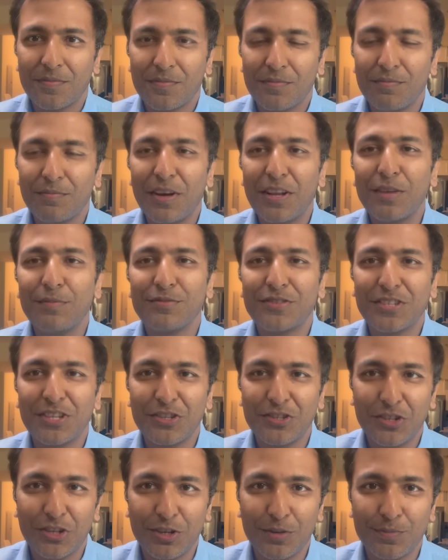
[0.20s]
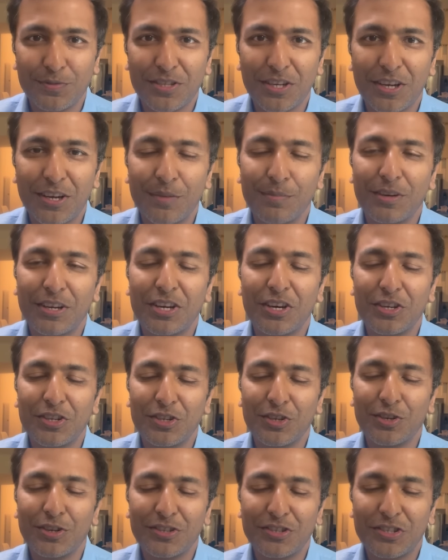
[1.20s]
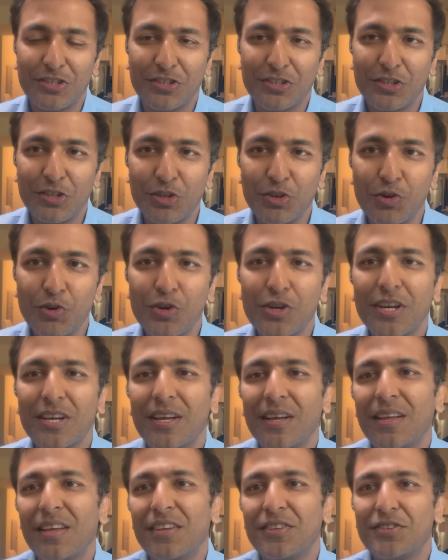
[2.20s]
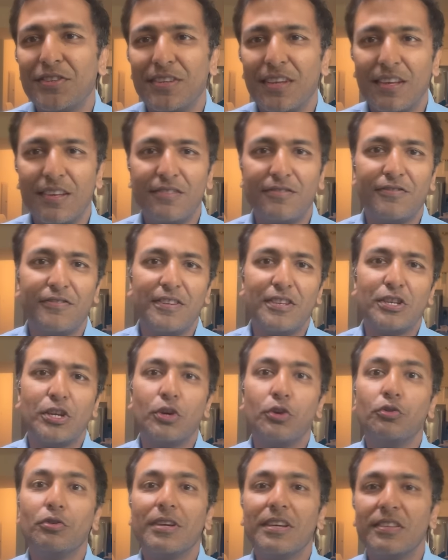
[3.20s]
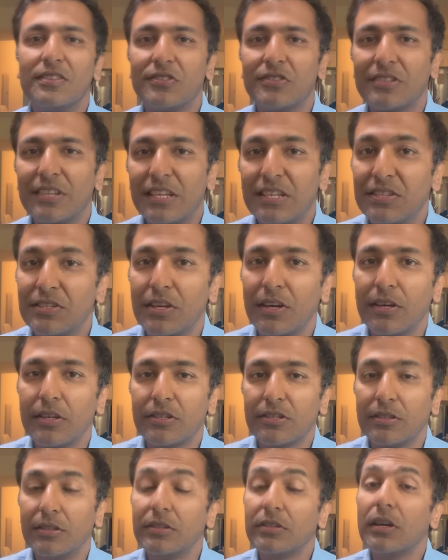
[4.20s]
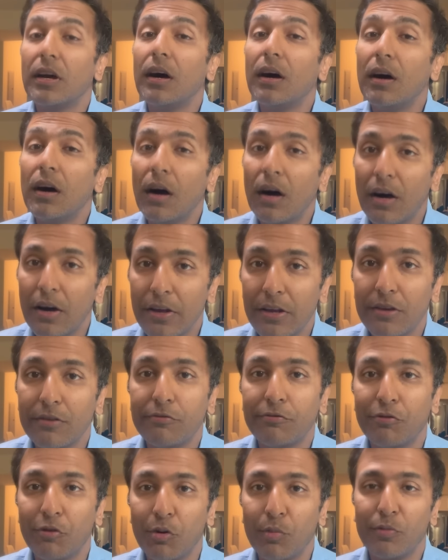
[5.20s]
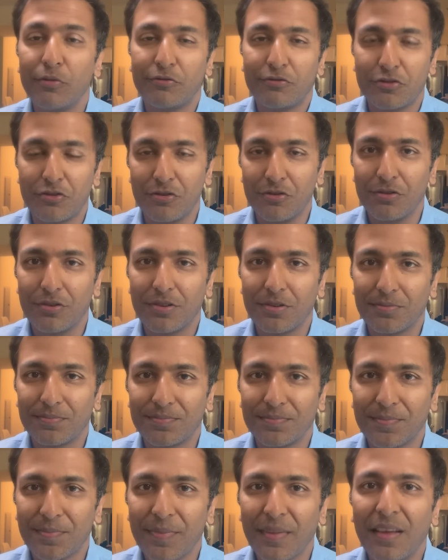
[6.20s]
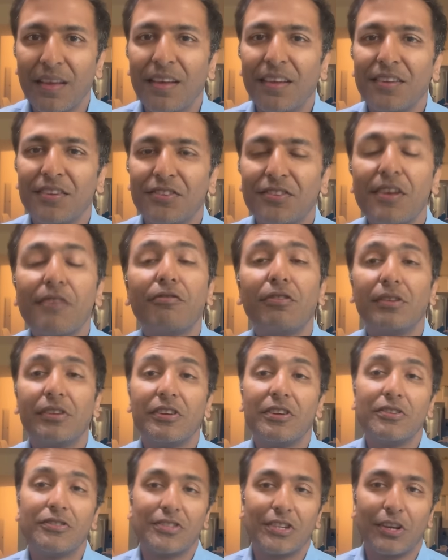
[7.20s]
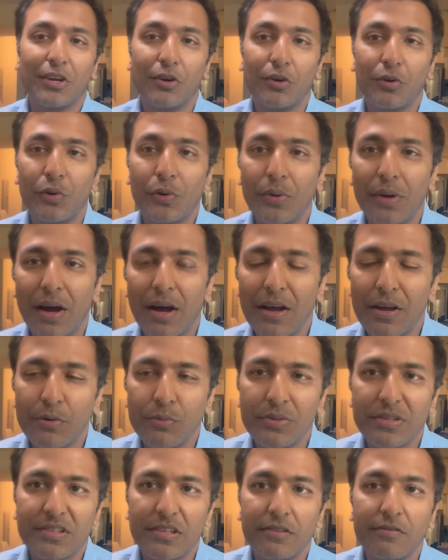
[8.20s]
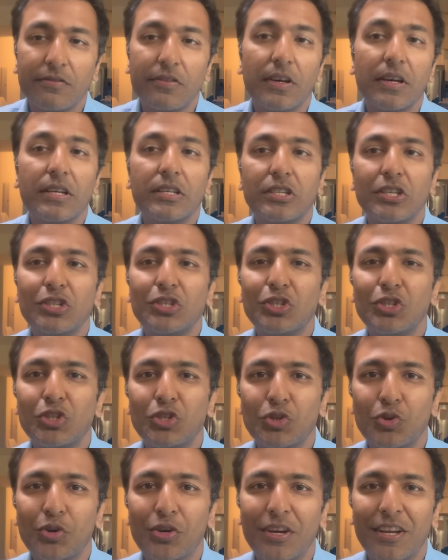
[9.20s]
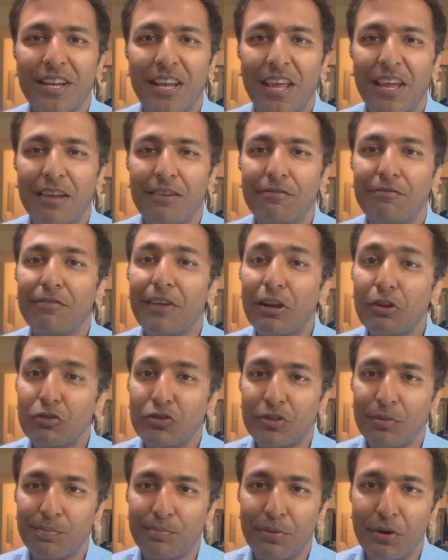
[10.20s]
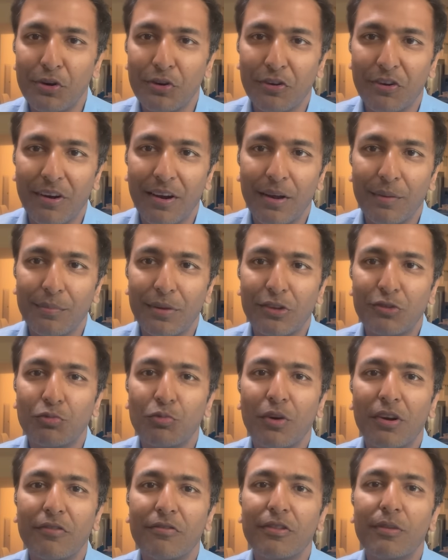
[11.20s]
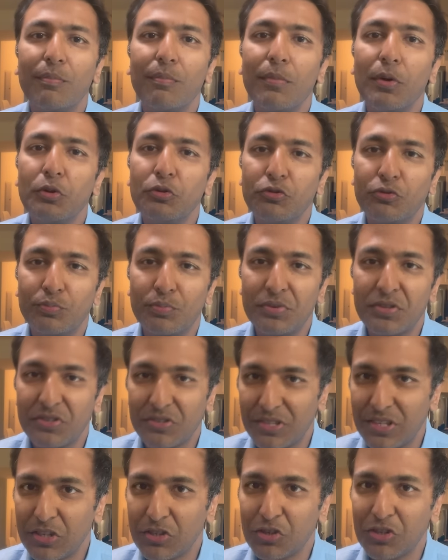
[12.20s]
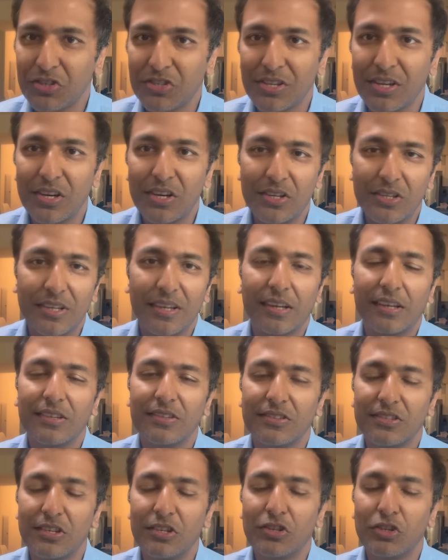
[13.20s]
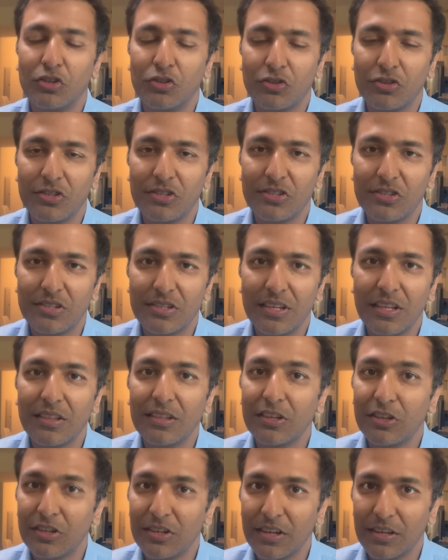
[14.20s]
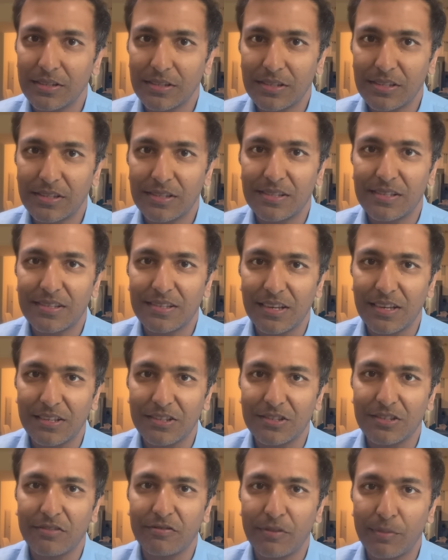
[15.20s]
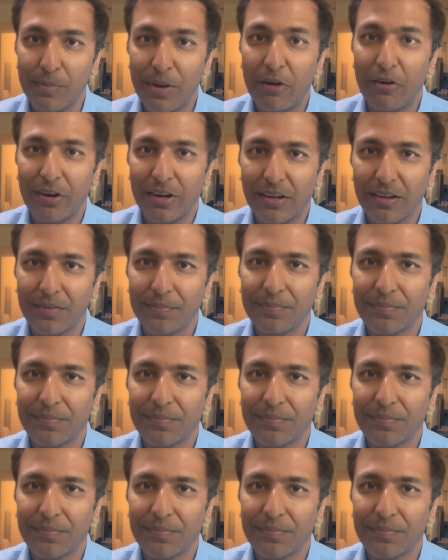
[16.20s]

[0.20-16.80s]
My name is Sanjay Gupta, I'm a cardiologist in York. Today's video is entitled A Higher Form of Truth. Several years ago, I was invited to join a fellowship program at one of the most prestigious cardiac institutions in the United States of America.